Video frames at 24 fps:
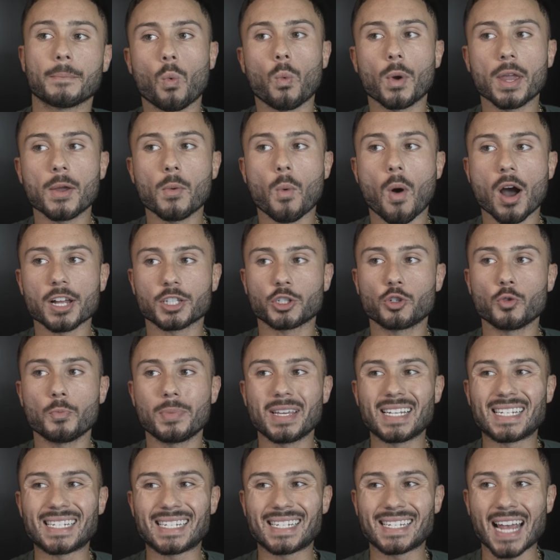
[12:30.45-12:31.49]
We want to
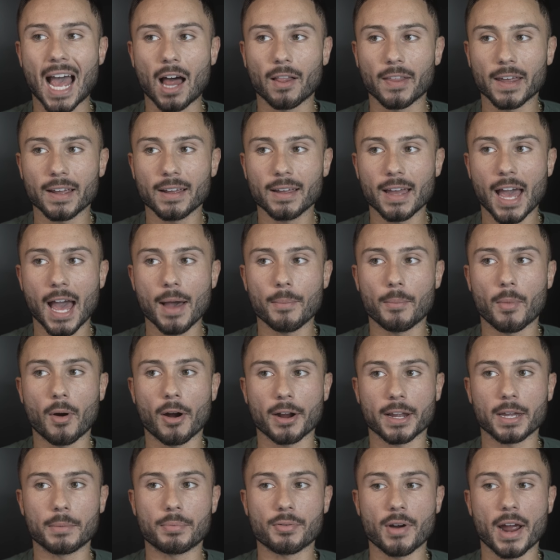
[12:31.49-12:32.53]
be selling at
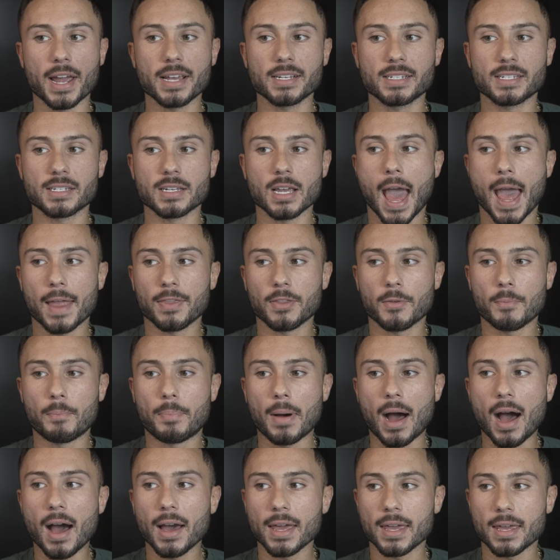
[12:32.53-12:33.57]
market price and
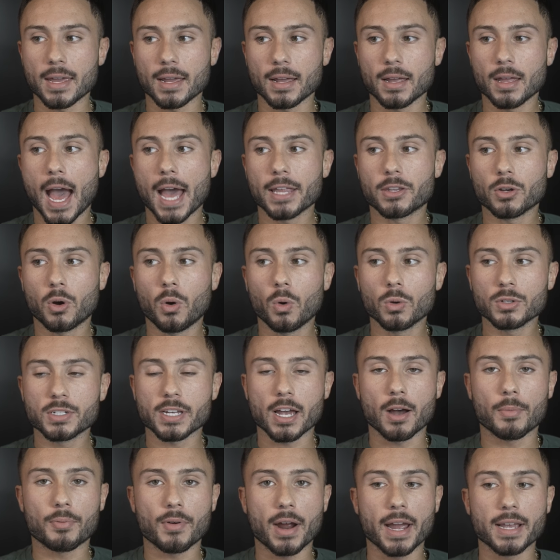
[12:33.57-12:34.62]
buying at
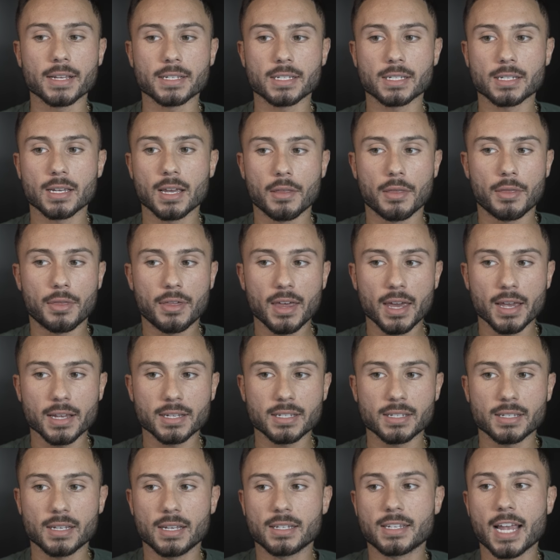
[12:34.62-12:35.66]
wholesale price.
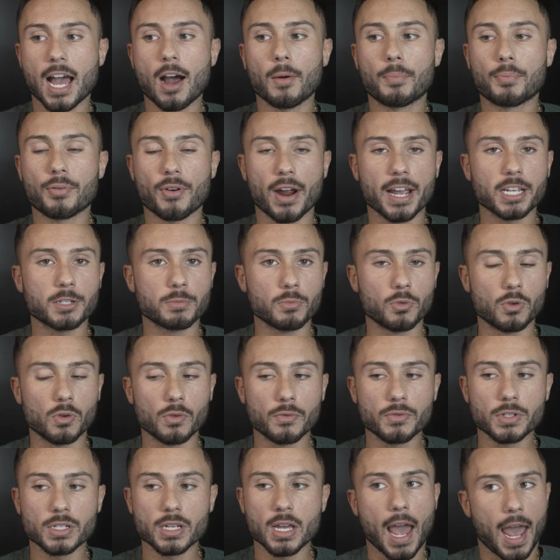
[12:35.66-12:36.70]
This is how price
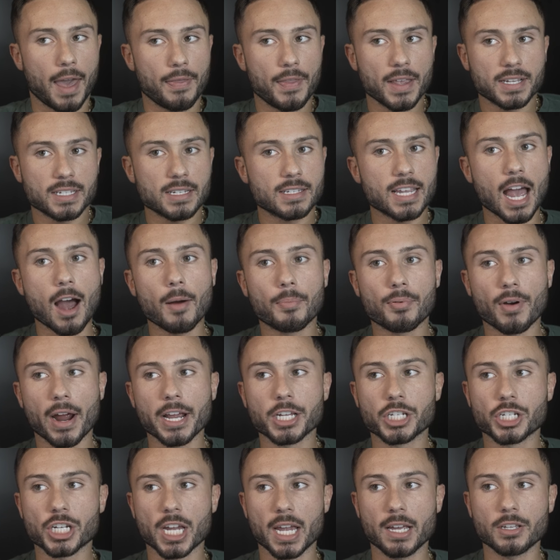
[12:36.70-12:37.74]
moves and this is how
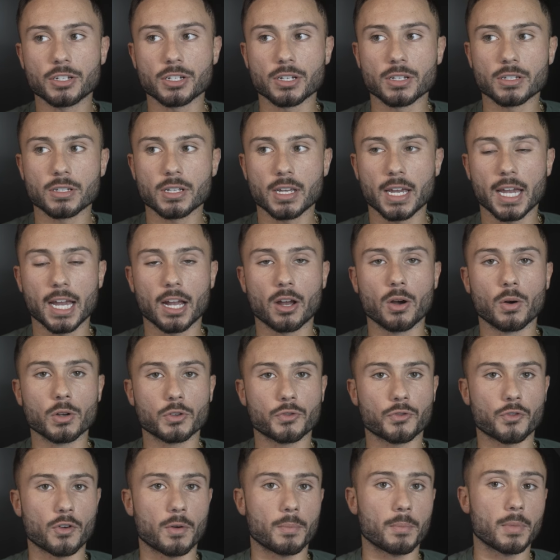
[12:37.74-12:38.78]
price changes. It goes
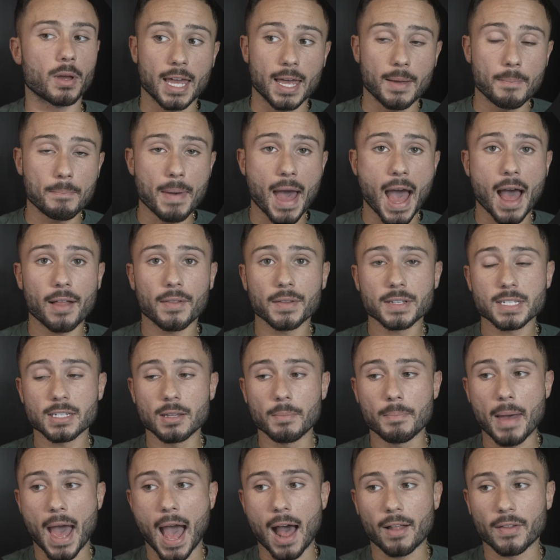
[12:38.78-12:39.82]
from imbalance
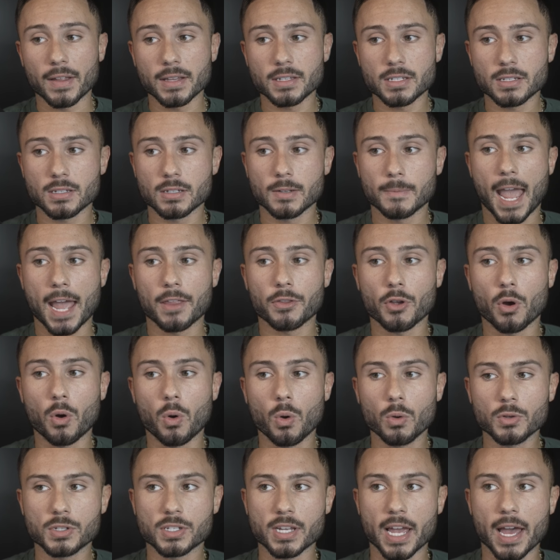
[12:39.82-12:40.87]
to balance and
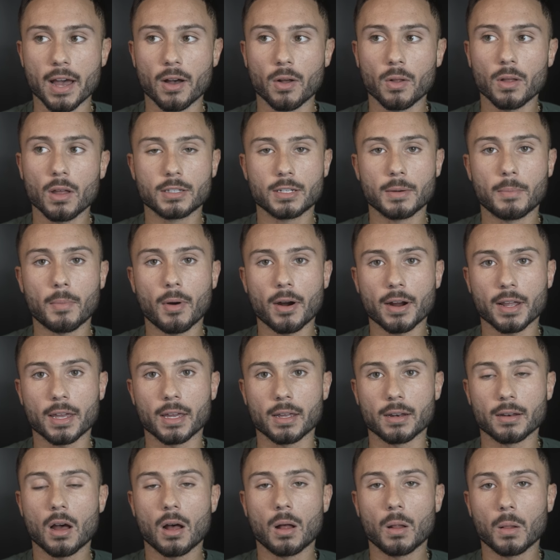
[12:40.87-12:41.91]
wholesale to market.